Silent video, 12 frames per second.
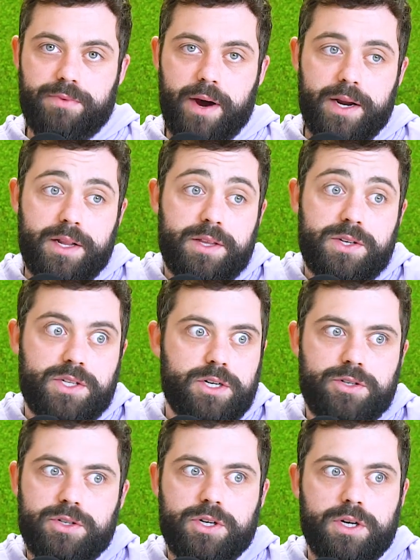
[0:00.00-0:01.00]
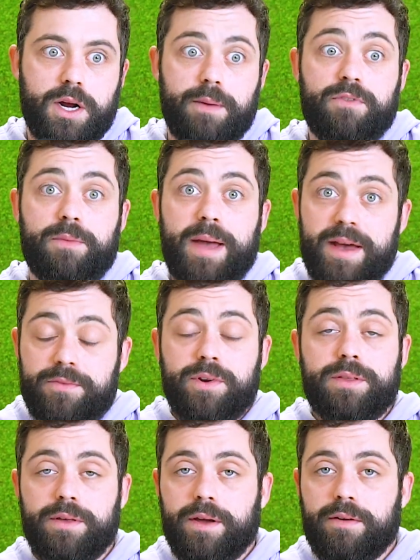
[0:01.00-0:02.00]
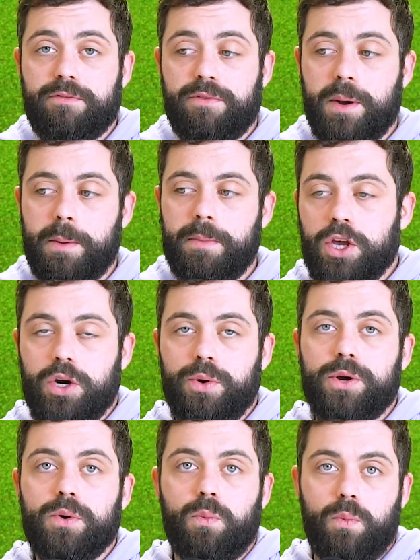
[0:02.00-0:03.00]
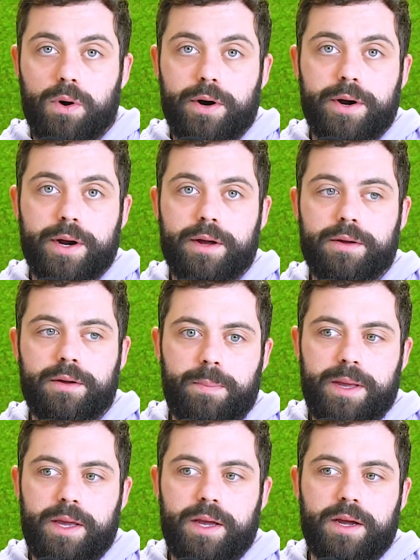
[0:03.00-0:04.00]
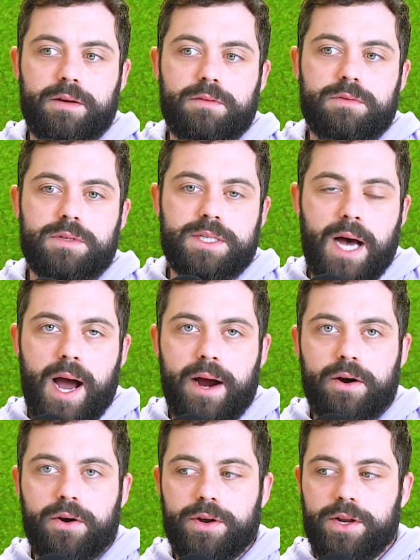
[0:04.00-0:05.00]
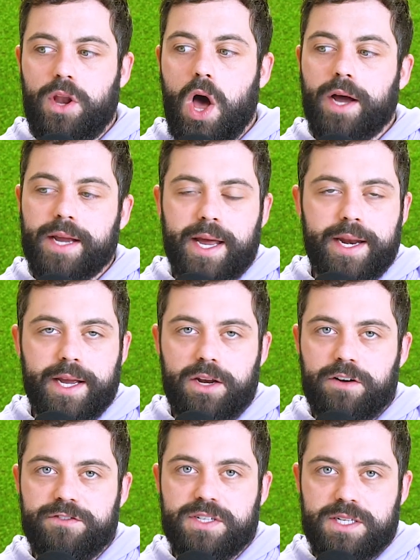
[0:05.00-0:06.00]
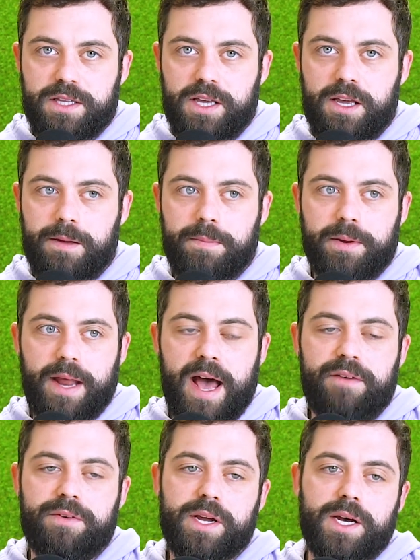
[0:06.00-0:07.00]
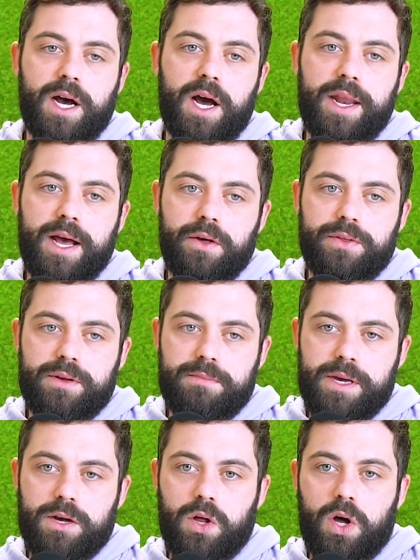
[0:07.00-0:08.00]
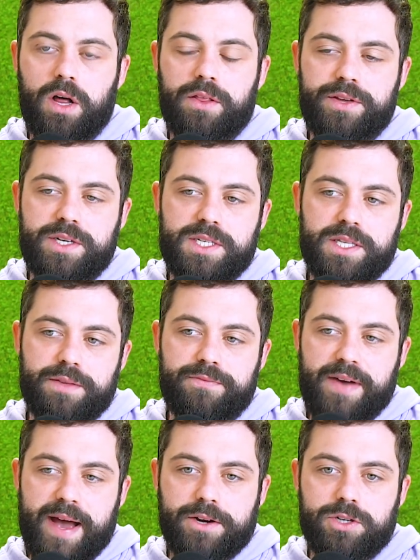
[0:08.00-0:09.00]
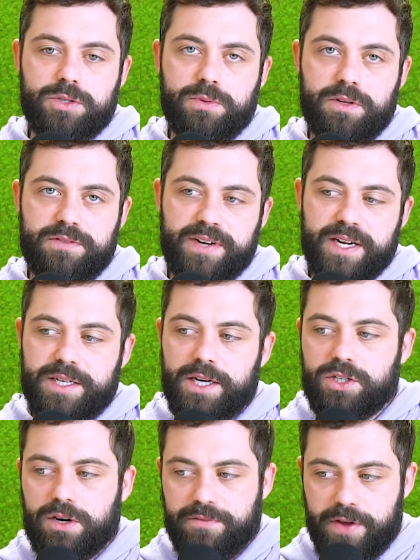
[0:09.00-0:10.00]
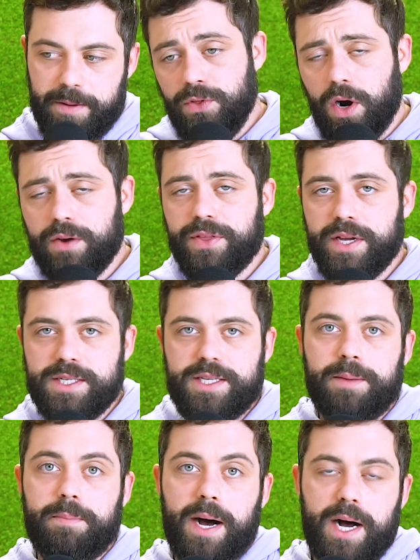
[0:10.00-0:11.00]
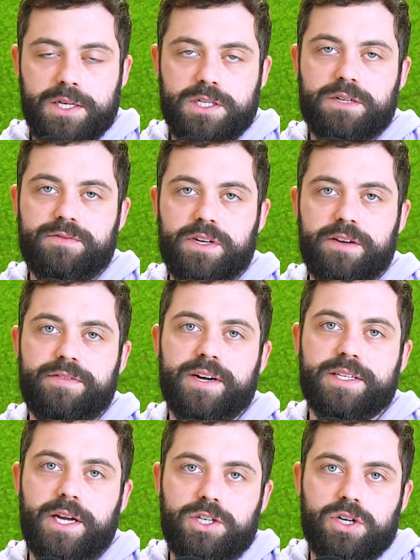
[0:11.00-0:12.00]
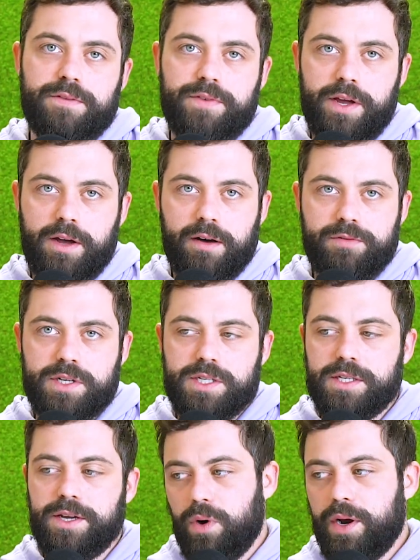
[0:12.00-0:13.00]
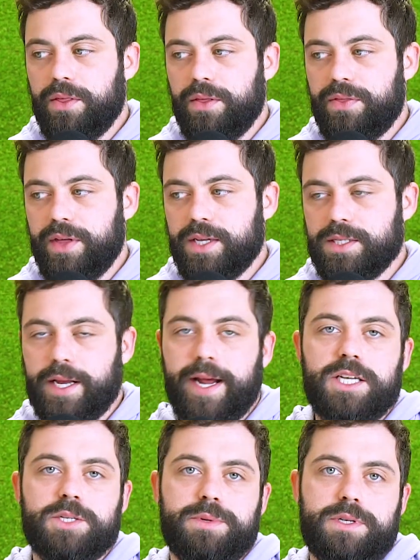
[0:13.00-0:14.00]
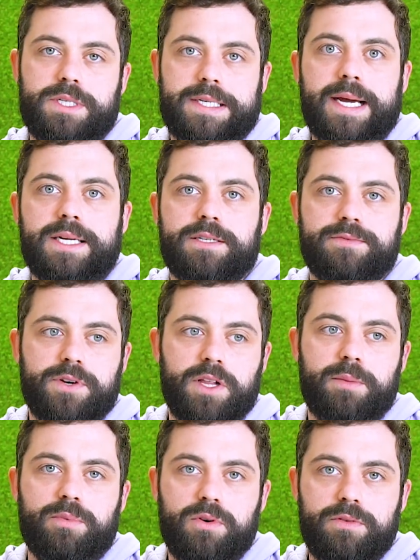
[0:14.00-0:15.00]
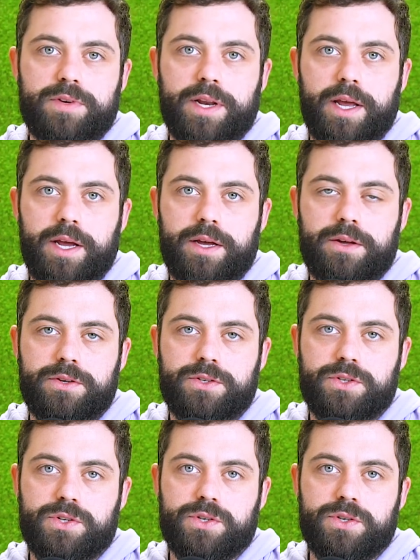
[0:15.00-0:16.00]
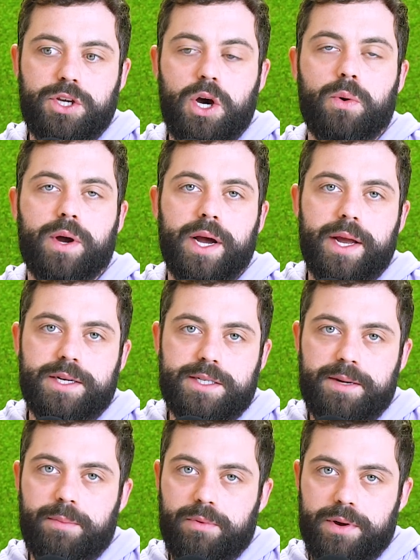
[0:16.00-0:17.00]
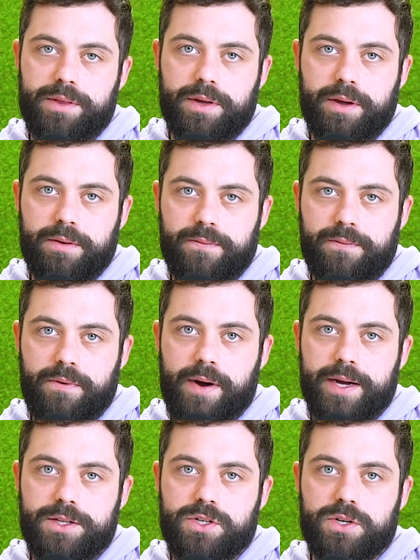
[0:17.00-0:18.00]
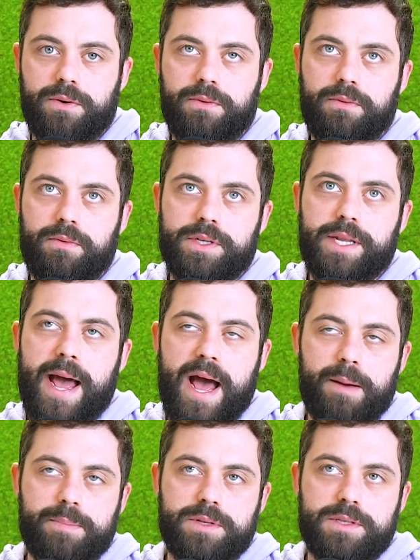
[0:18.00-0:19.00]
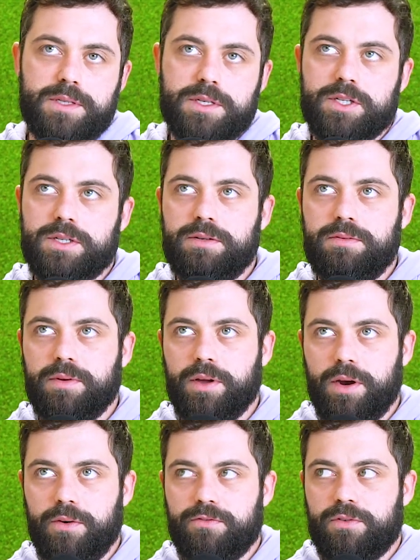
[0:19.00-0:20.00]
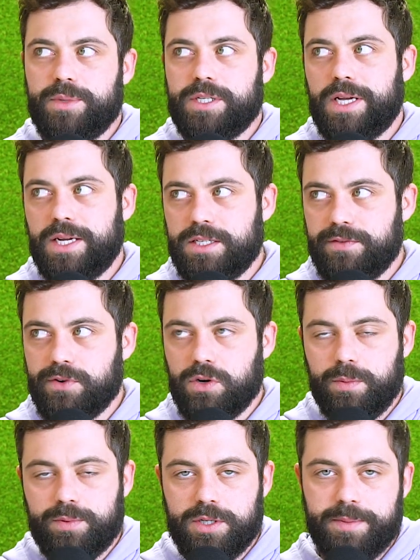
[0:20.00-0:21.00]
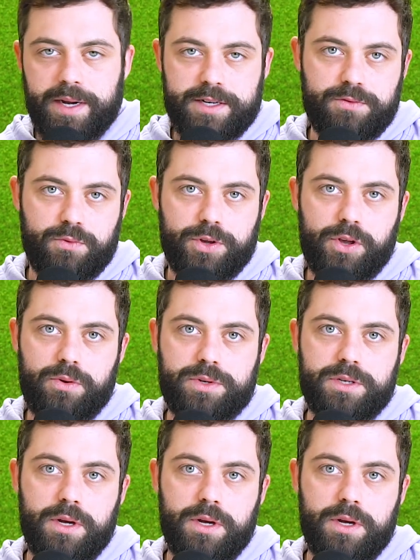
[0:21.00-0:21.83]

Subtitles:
right? And these stressors can come from everything from, you know, your work, being tired and not getting enough sleep and having an unhealthy meal. All these factors will affect HRV. There are things that positively affect HRV. Obviously, one of the things that has been scientifically proven is yoga and deep breathing, right? So what happens, you know, from a scientific perspective, when you